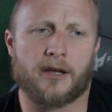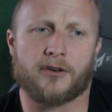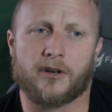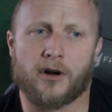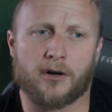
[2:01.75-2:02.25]

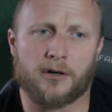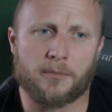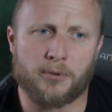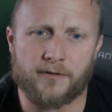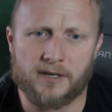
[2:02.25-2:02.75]
our
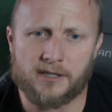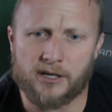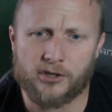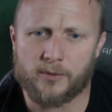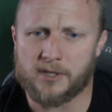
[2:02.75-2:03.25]
previous
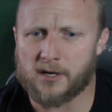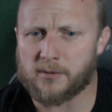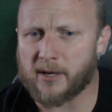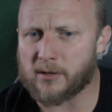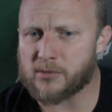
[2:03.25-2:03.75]
lecture, we talked
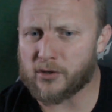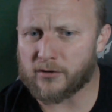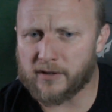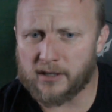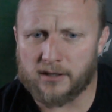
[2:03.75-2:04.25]
about
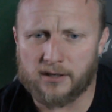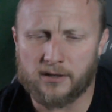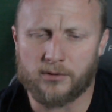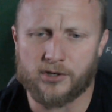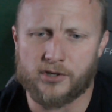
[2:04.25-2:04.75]
observing,
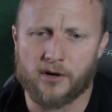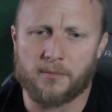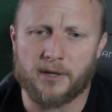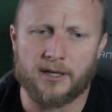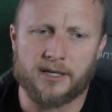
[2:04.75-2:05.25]
which is our
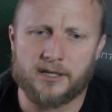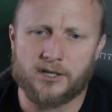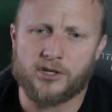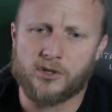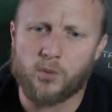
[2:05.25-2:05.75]
ability to
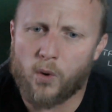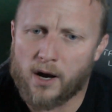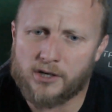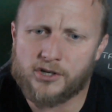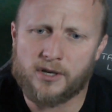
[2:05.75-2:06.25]
just
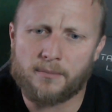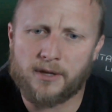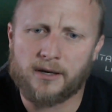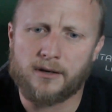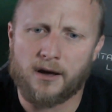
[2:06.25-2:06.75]
watch
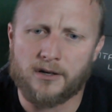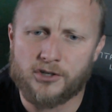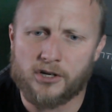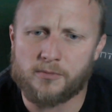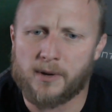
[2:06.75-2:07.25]
something
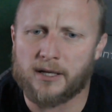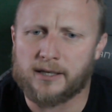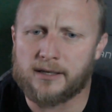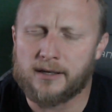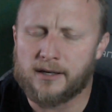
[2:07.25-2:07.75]
non-judgmentally.
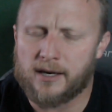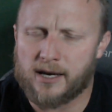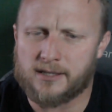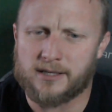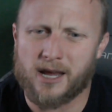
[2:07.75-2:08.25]
And
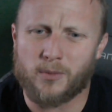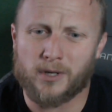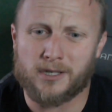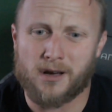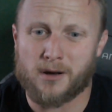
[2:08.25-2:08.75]
today we're going
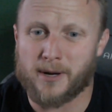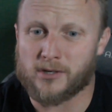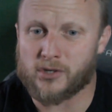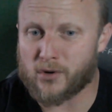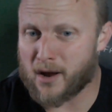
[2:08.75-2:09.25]
to talk about
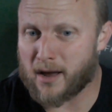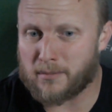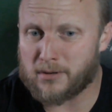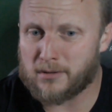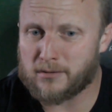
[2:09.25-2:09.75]
describe.
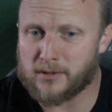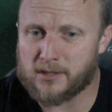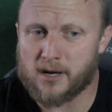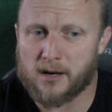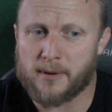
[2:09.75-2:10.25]
We're going to
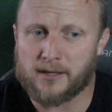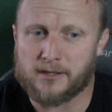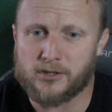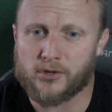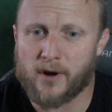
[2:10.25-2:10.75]
talk about the
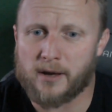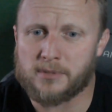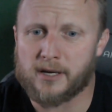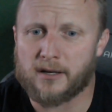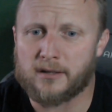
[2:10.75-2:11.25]
describe
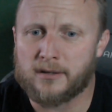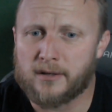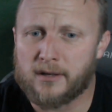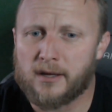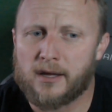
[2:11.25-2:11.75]
skill.
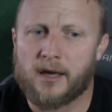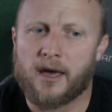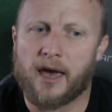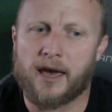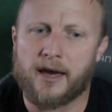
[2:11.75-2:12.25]

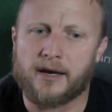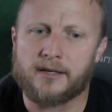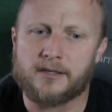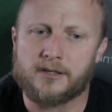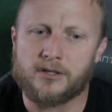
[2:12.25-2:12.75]

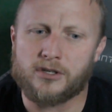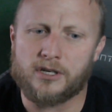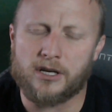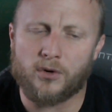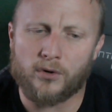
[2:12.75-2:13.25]
And
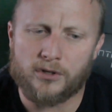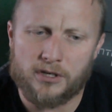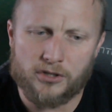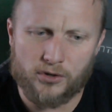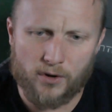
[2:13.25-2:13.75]
in order to
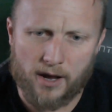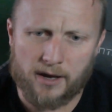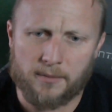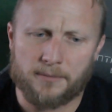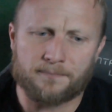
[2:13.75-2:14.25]

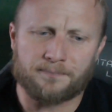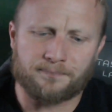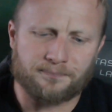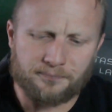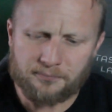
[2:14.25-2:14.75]
describe,
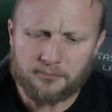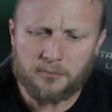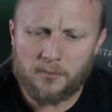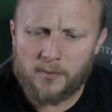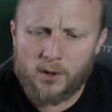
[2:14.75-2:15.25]

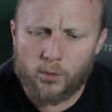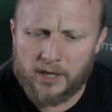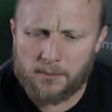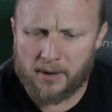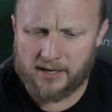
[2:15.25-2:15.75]
we
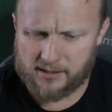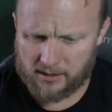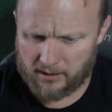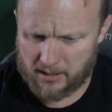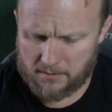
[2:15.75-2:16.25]

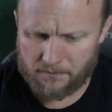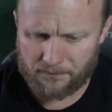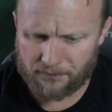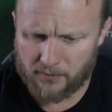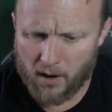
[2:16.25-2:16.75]
basically
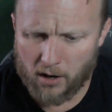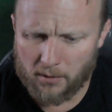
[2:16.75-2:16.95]
are